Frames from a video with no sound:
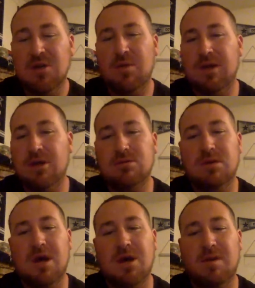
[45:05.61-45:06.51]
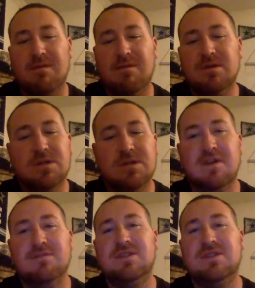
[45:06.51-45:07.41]
We know Doc Rivers
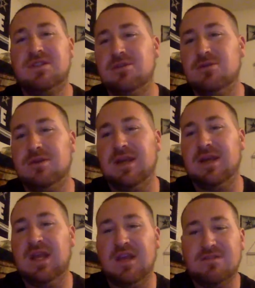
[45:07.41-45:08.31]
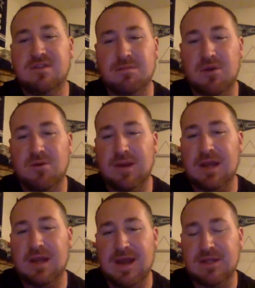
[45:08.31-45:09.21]
loves this dude, and he gives him a green
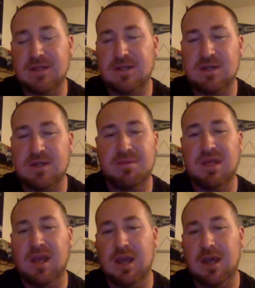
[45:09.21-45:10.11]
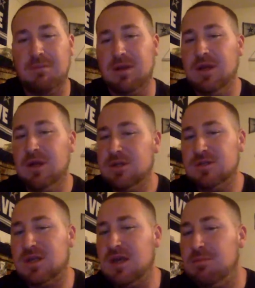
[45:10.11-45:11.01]
light to come in the game and
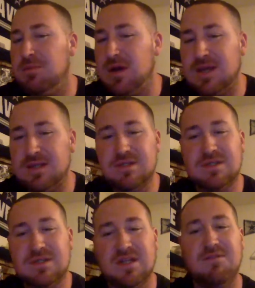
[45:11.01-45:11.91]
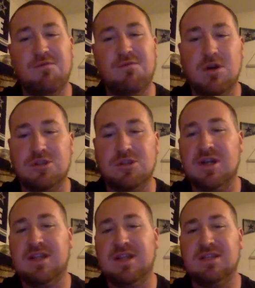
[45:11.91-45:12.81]
just get buckets. 6,400,
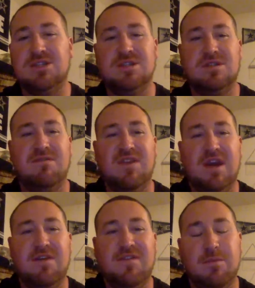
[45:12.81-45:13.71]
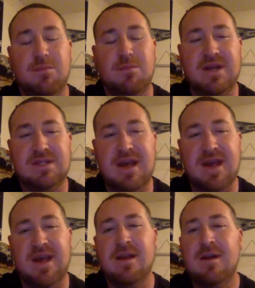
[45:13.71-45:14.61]
I think, is just a very fair price
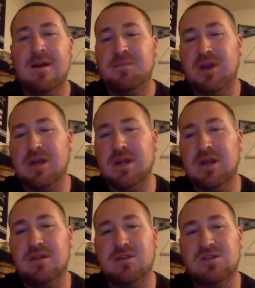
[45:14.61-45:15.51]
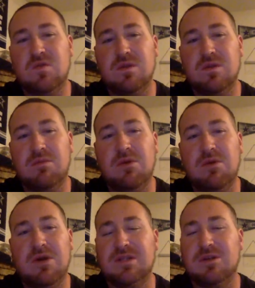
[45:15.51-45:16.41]
tag. They're going to need to score the ball
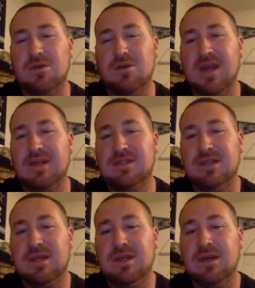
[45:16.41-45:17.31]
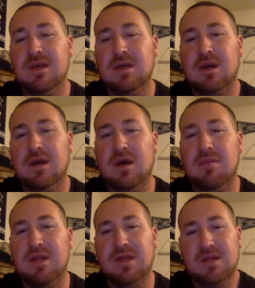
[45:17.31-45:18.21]
against OKC. I
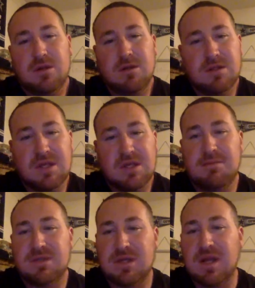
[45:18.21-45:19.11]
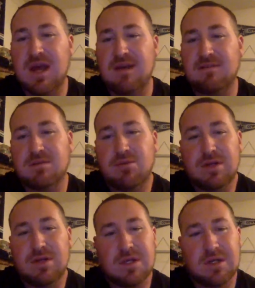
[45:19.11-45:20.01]
think this game is going to have some
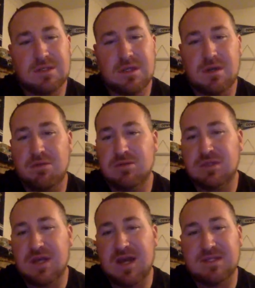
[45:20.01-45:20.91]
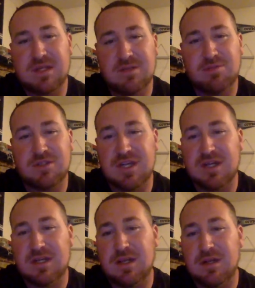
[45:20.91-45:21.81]
points. Like I said, on both sides, it is
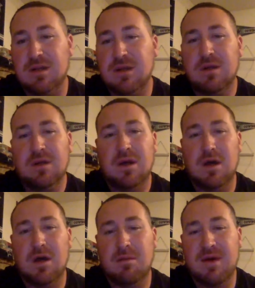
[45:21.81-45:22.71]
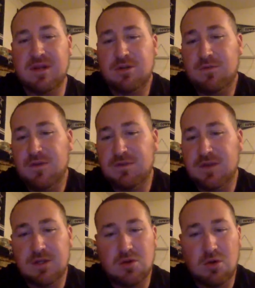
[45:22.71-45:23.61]
projected at a
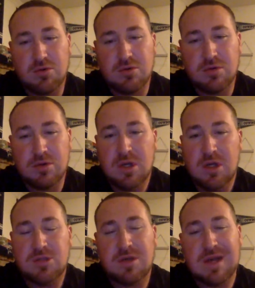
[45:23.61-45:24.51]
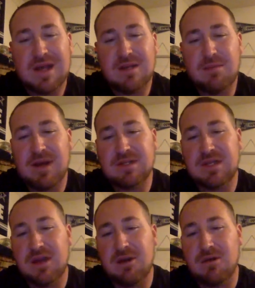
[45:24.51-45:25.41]
215 total. So I like Tobias
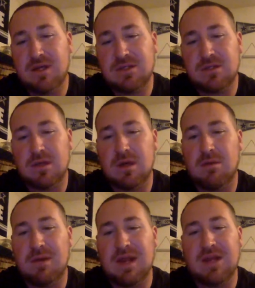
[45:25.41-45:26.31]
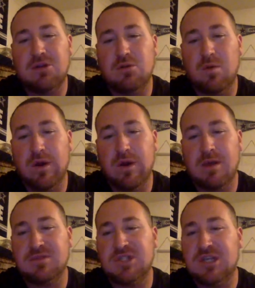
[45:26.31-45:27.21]
Harris. I like Lou
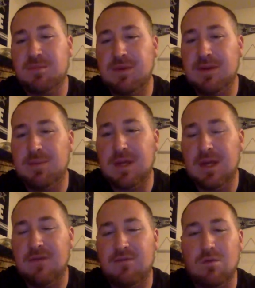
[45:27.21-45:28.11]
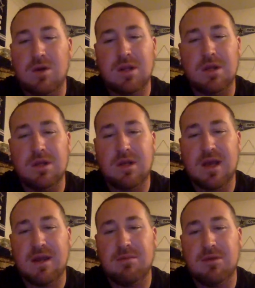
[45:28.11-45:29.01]
Williams. GPP, if you want to look
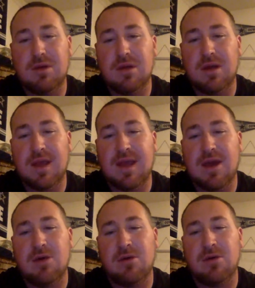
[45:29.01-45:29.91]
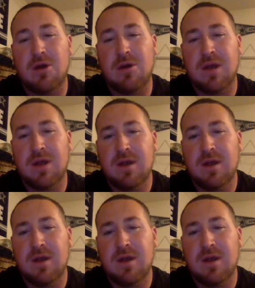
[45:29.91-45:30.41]
at him, you can look at Gallinari.